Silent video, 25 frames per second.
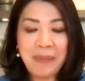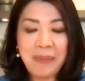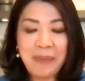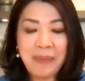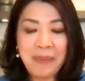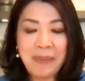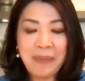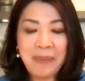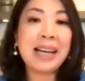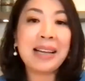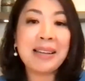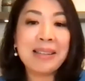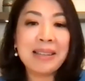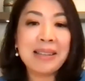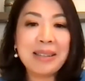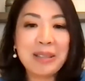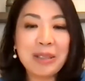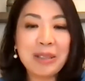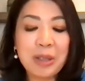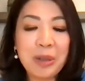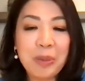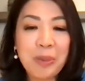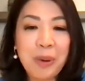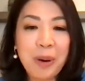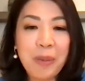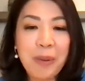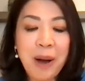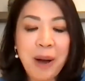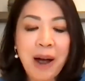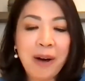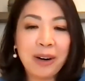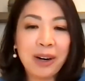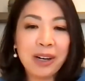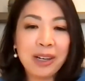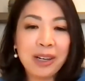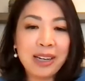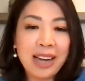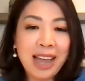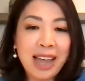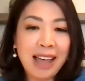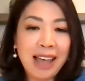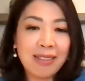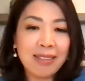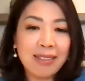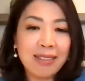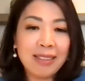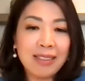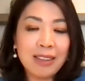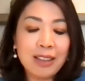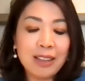my second superpower that